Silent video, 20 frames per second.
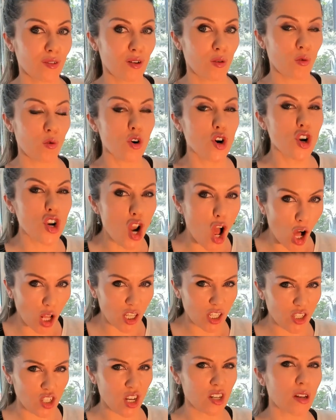or
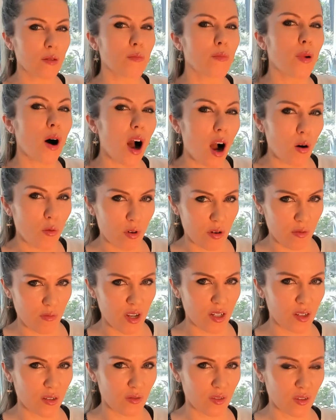knowledge and
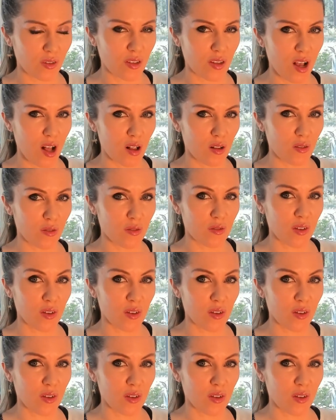empowerment of the self.